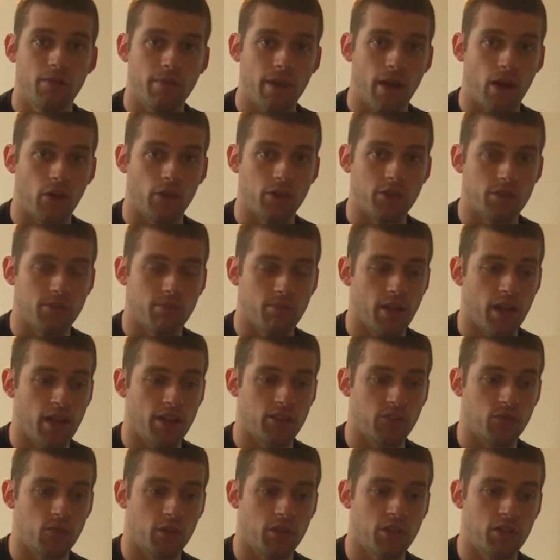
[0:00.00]
power
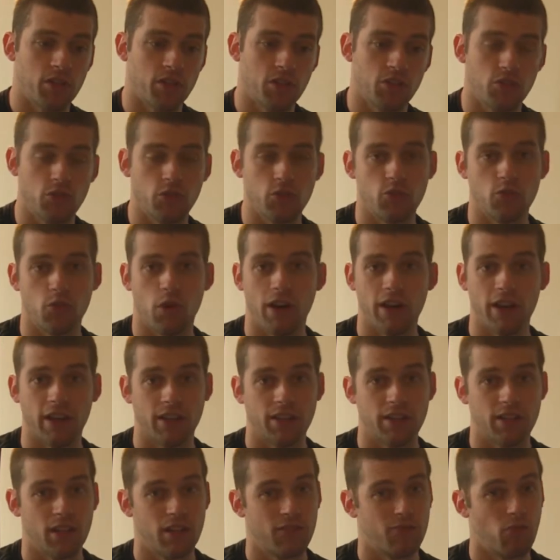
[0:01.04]
supply switched to 220
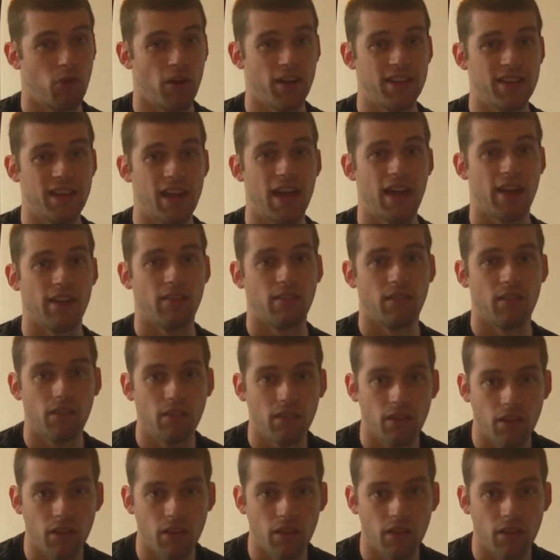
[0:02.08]
instead of 110?